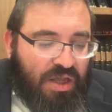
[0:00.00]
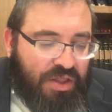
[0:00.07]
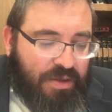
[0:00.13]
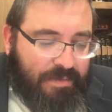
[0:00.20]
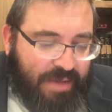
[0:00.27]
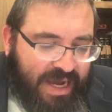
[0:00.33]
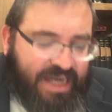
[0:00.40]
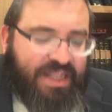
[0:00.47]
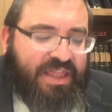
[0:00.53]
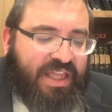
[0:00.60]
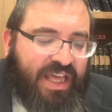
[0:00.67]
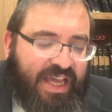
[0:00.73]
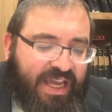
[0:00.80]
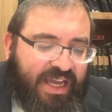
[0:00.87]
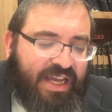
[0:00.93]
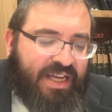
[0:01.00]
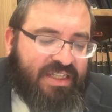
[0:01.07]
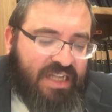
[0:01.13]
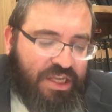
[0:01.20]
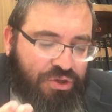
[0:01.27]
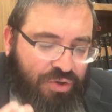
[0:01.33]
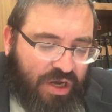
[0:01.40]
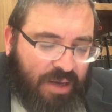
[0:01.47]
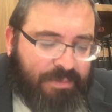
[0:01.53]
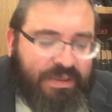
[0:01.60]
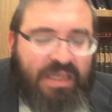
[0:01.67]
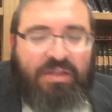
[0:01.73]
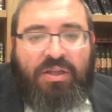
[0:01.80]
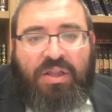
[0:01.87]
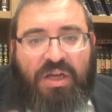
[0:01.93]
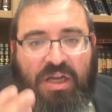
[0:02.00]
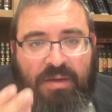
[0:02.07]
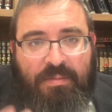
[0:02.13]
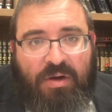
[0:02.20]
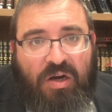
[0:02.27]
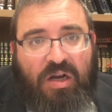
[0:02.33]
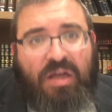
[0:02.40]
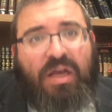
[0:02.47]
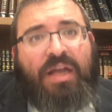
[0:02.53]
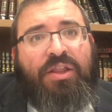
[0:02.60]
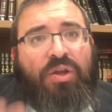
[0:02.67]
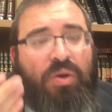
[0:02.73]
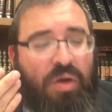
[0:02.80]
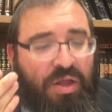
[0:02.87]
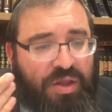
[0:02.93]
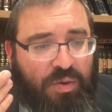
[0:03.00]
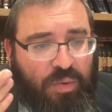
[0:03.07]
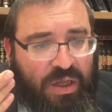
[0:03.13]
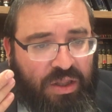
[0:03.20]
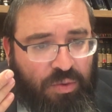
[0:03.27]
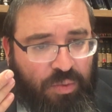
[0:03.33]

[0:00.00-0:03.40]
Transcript: The main thing is that you come down to the Gemara and the way